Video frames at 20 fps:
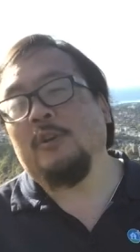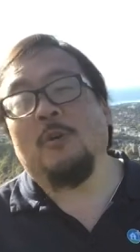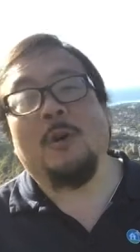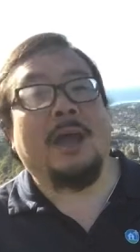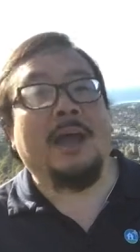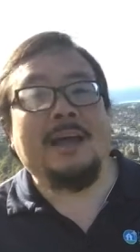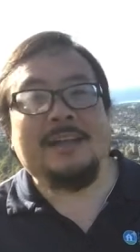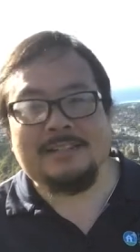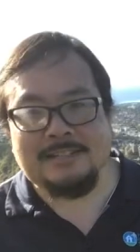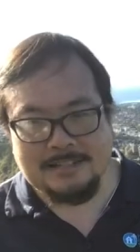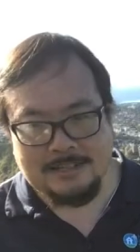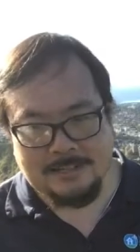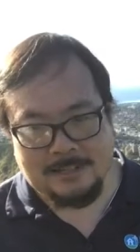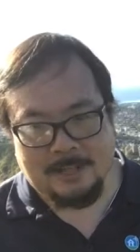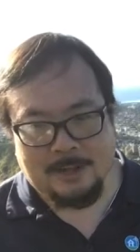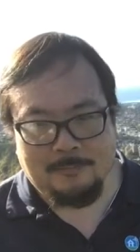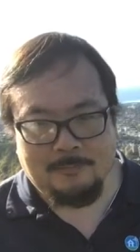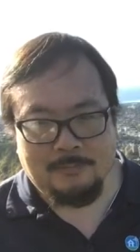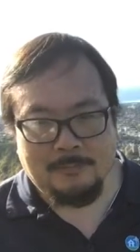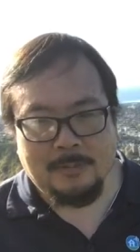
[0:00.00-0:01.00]
and show ads
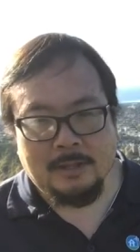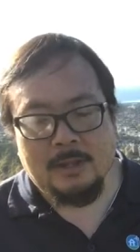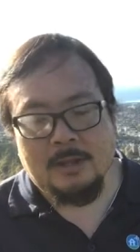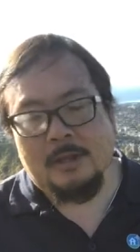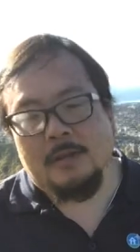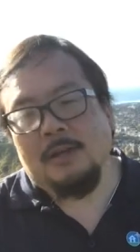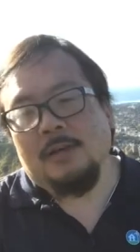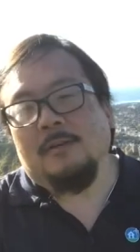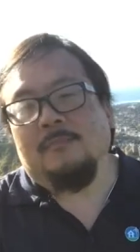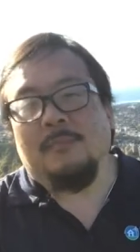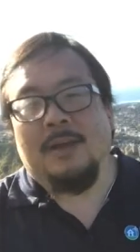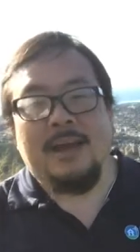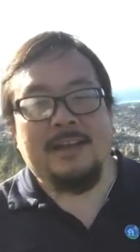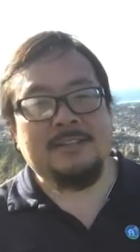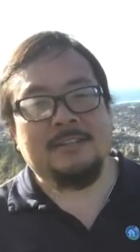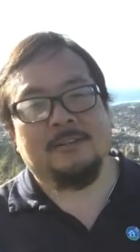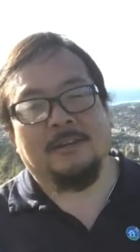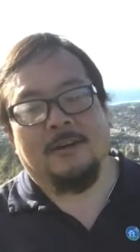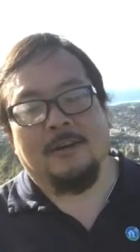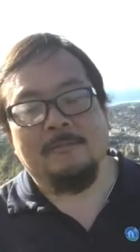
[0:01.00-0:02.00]
to them.
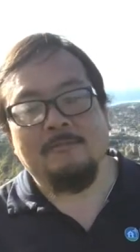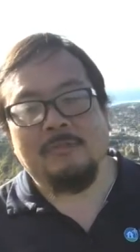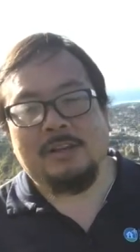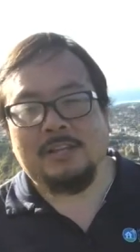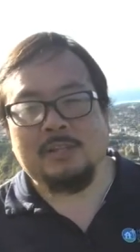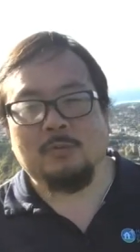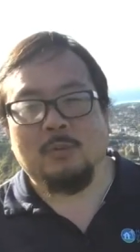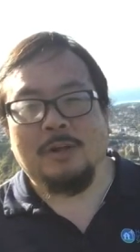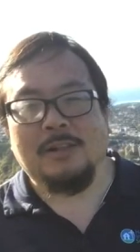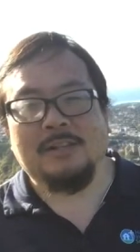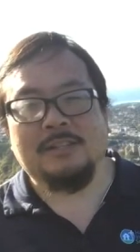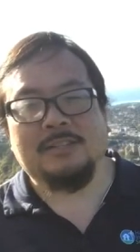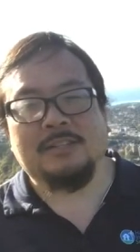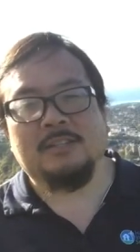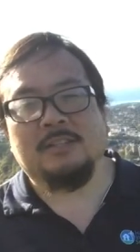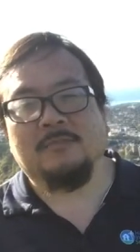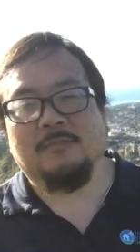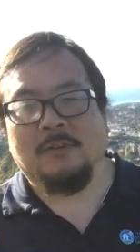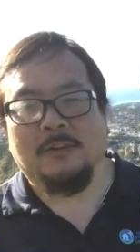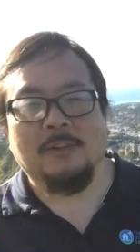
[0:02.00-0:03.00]
Mastodon, as well
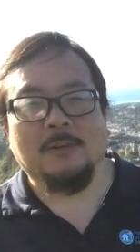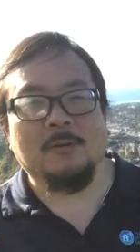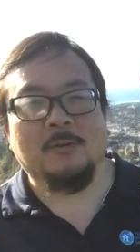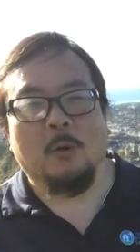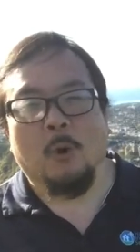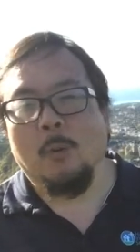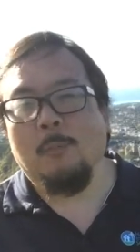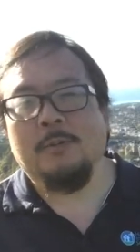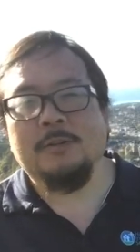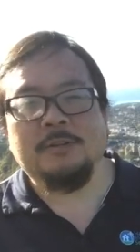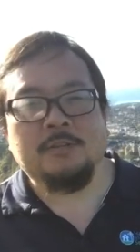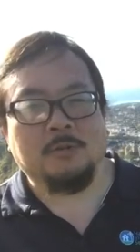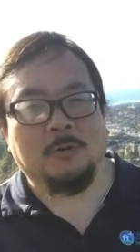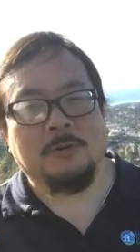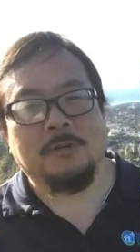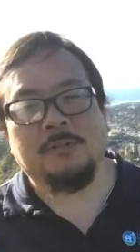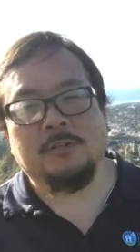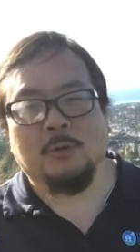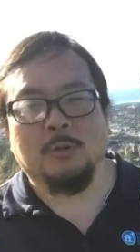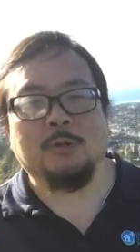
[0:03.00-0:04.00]
as its fellow open
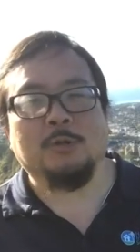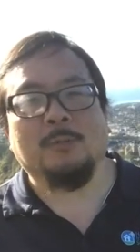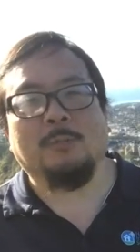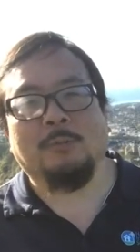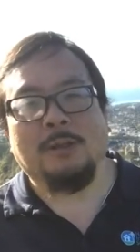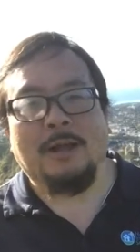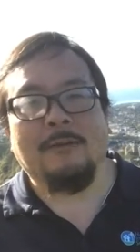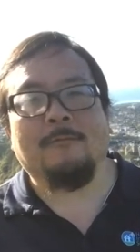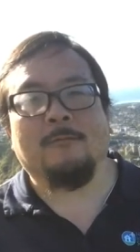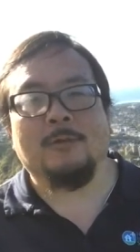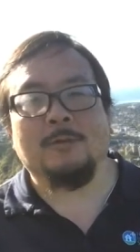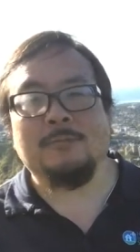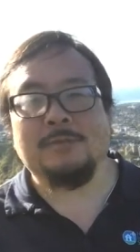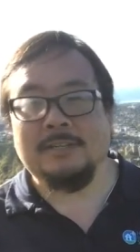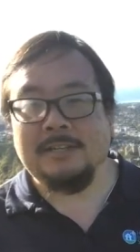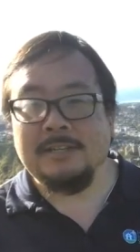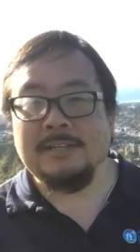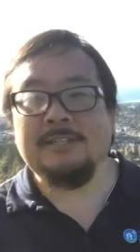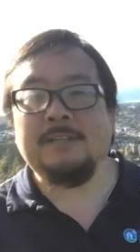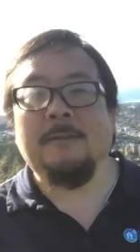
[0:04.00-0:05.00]
source social
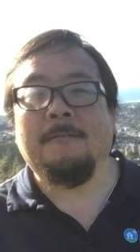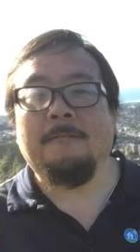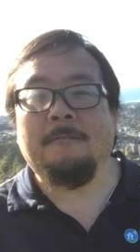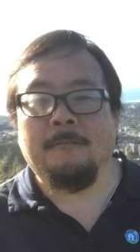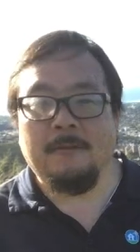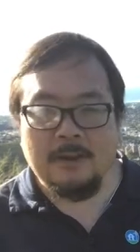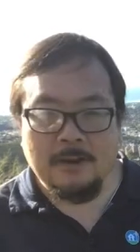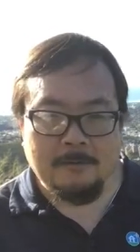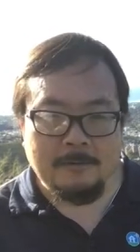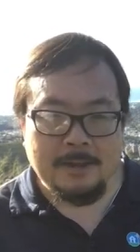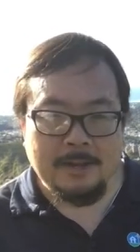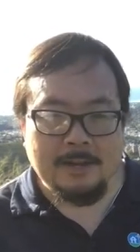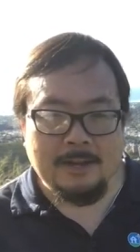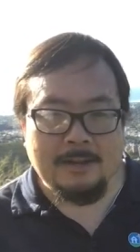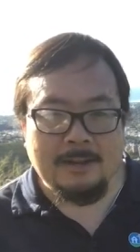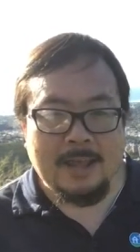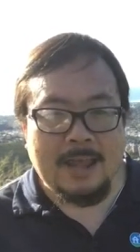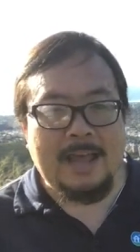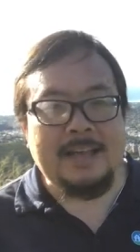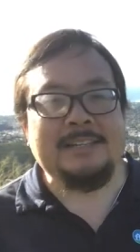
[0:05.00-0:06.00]
platforms, is
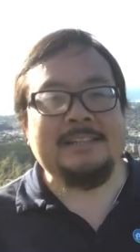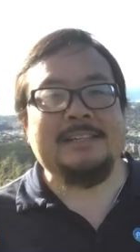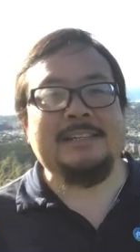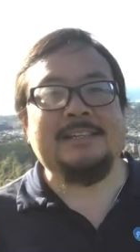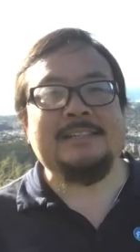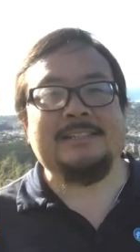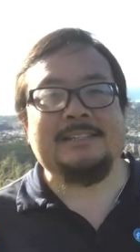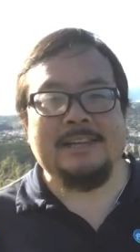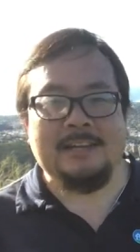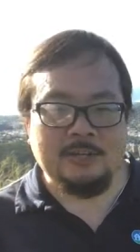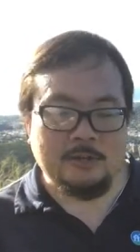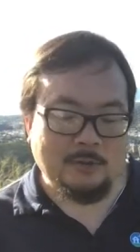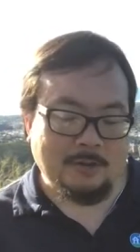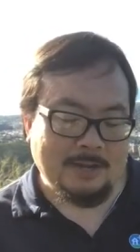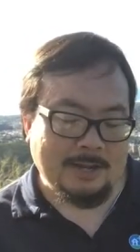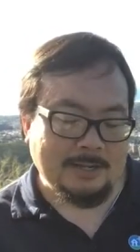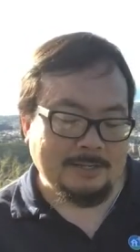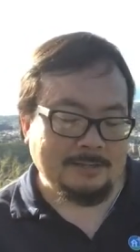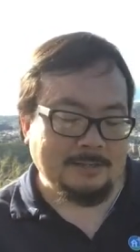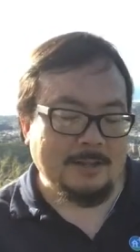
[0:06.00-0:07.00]
federated and
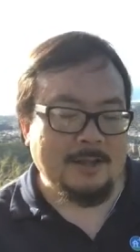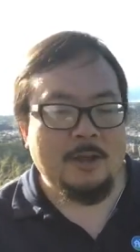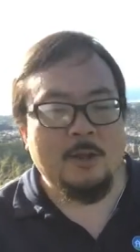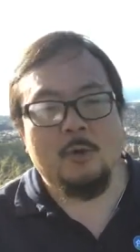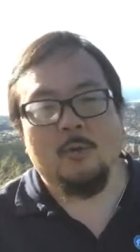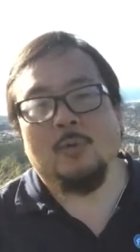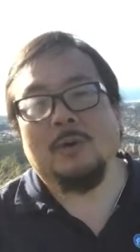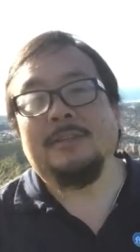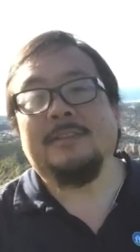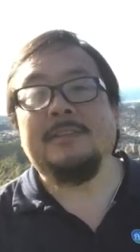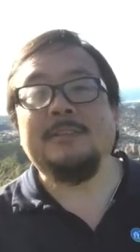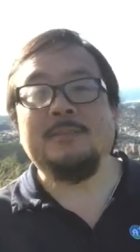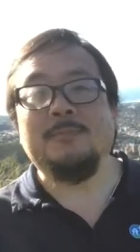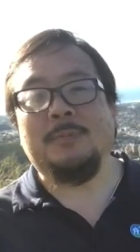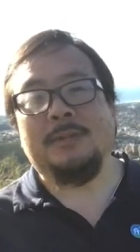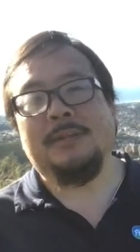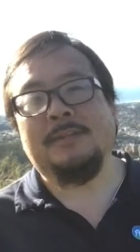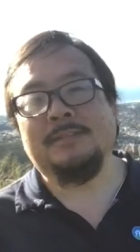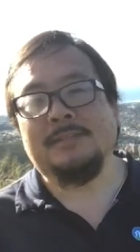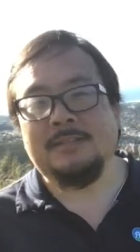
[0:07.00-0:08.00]
decentralized. What
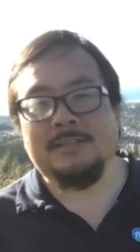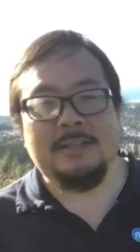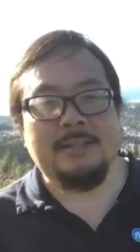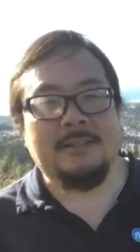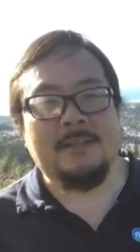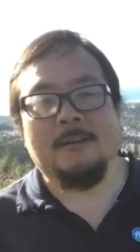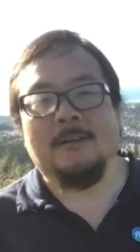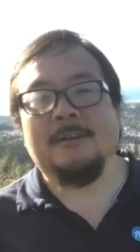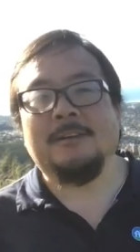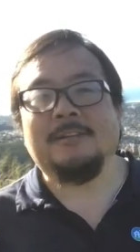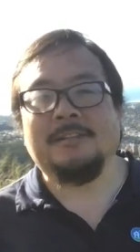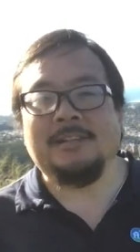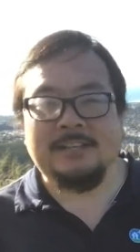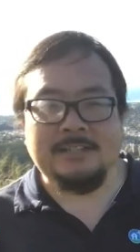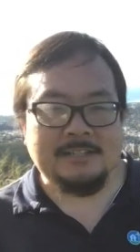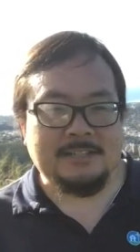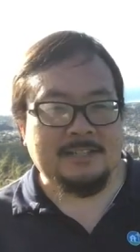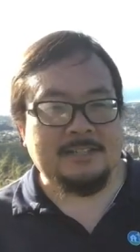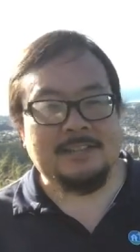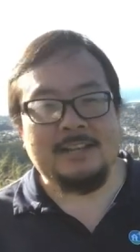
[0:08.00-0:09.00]
this means is that there are
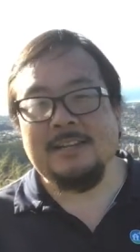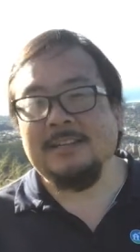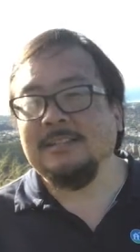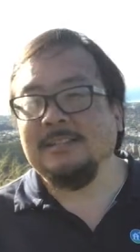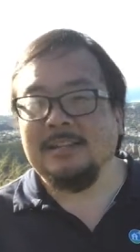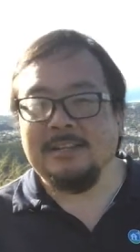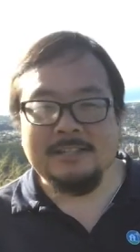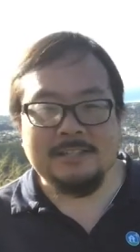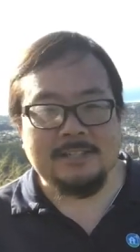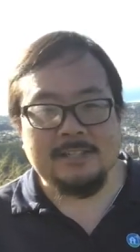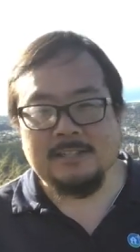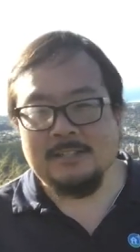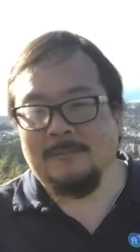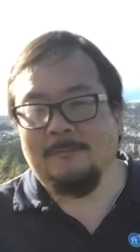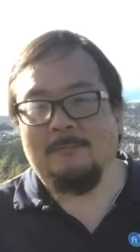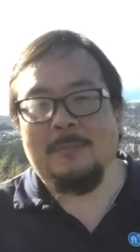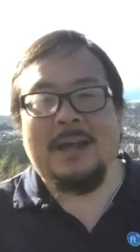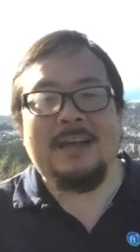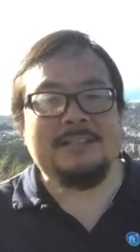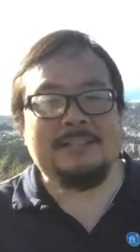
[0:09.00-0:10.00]
dozens and dozens
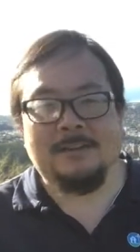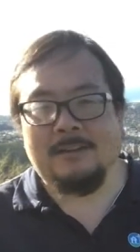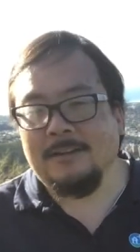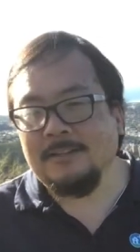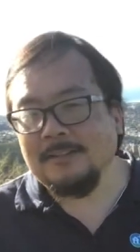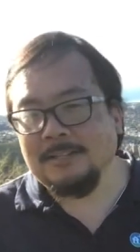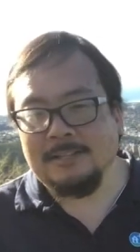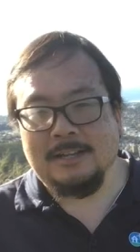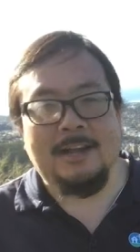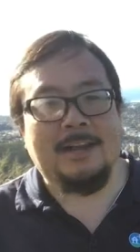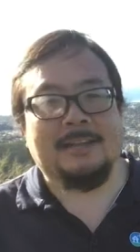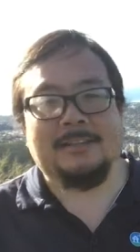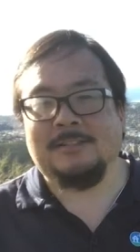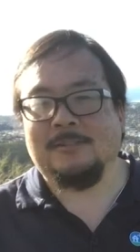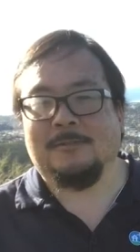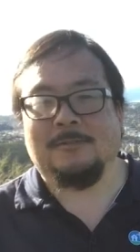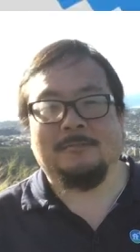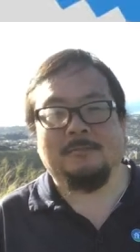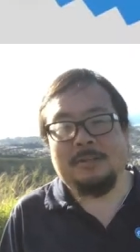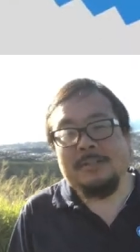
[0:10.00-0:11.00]
of Mastodon
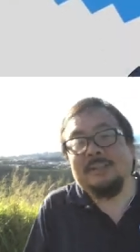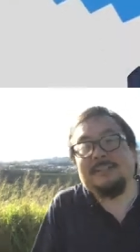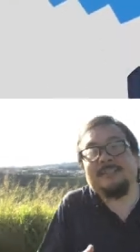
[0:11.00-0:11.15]
sites, or